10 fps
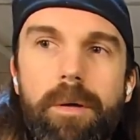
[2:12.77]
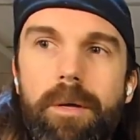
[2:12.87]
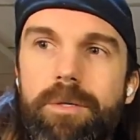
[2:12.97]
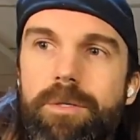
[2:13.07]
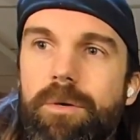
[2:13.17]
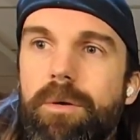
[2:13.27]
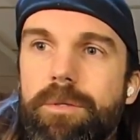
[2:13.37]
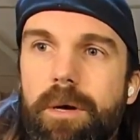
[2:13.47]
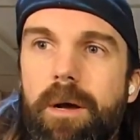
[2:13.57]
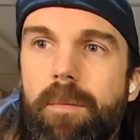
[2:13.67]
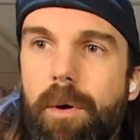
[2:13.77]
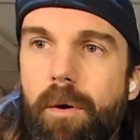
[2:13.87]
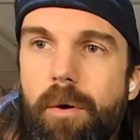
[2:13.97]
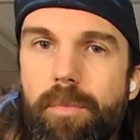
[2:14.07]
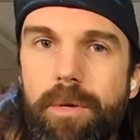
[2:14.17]
So it'll talk about
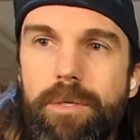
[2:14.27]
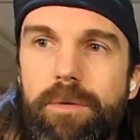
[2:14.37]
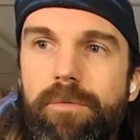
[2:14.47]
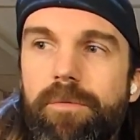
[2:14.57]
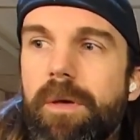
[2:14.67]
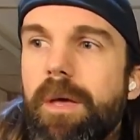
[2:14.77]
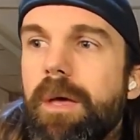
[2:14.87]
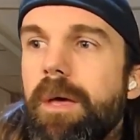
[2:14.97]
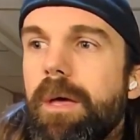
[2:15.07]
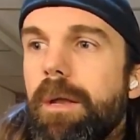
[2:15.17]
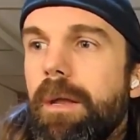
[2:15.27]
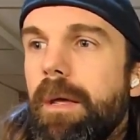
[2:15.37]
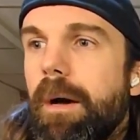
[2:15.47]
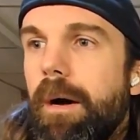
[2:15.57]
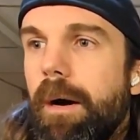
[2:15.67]
RPGfit,
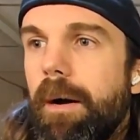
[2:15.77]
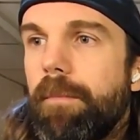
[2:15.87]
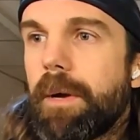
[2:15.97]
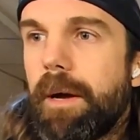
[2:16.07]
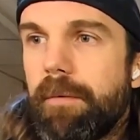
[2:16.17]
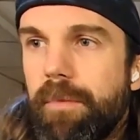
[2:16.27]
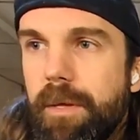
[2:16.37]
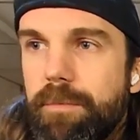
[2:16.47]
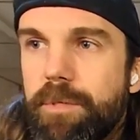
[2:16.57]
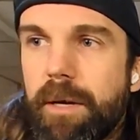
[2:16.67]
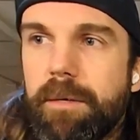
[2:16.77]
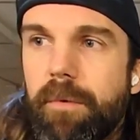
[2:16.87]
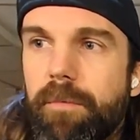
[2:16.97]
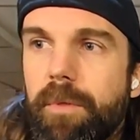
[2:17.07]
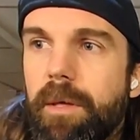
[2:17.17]
kind of the objective
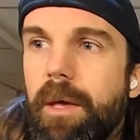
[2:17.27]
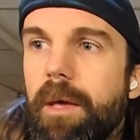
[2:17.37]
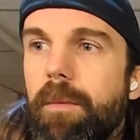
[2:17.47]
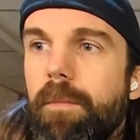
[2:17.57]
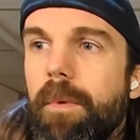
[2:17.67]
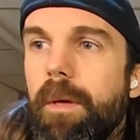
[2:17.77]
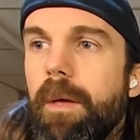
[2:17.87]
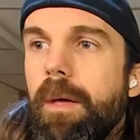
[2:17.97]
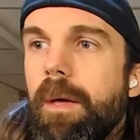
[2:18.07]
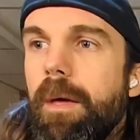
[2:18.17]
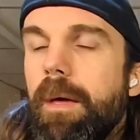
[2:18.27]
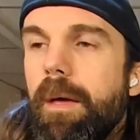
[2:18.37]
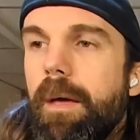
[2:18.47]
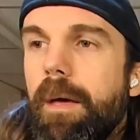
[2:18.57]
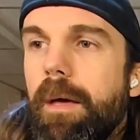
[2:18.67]
of the game,
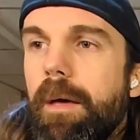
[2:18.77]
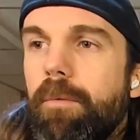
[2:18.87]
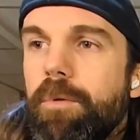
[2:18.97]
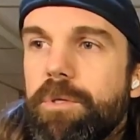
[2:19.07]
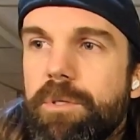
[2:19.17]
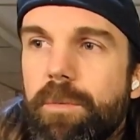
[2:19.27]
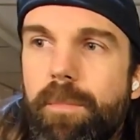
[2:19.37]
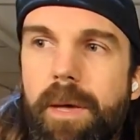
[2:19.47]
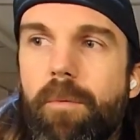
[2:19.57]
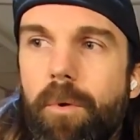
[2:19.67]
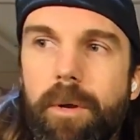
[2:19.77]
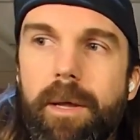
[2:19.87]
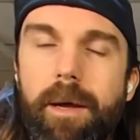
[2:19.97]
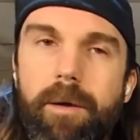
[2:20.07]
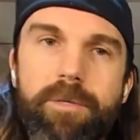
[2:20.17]
which is to make
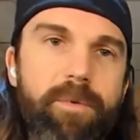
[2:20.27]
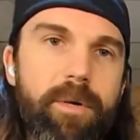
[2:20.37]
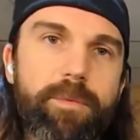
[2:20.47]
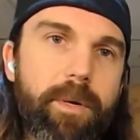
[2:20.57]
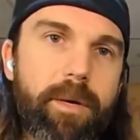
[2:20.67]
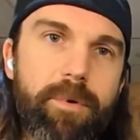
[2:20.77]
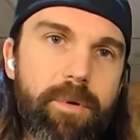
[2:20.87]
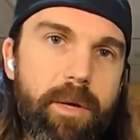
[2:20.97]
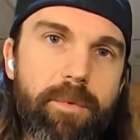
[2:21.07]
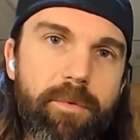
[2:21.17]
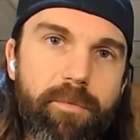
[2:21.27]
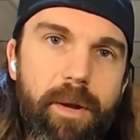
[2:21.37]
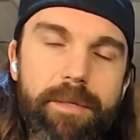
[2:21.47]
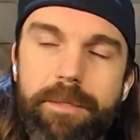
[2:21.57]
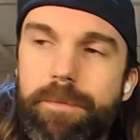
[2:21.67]
working out as fun as playing a video game with your
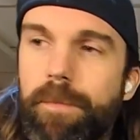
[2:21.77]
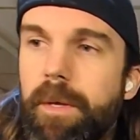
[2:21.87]
friends.